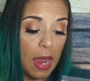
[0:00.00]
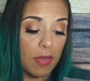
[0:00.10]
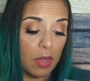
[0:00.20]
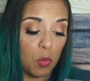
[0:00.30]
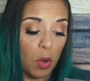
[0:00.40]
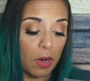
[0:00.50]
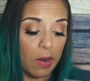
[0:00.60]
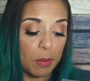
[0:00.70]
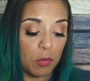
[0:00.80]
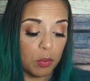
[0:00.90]
And then one
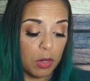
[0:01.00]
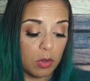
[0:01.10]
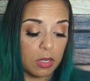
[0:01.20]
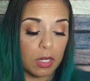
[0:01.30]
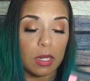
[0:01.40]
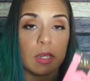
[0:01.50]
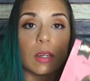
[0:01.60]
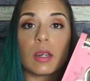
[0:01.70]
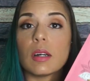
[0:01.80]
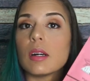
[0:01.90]
gram of protein.
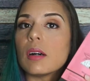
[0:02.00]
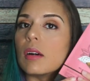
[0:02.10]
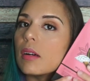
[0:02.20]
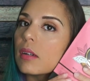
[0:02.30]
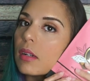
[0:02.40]
Oh,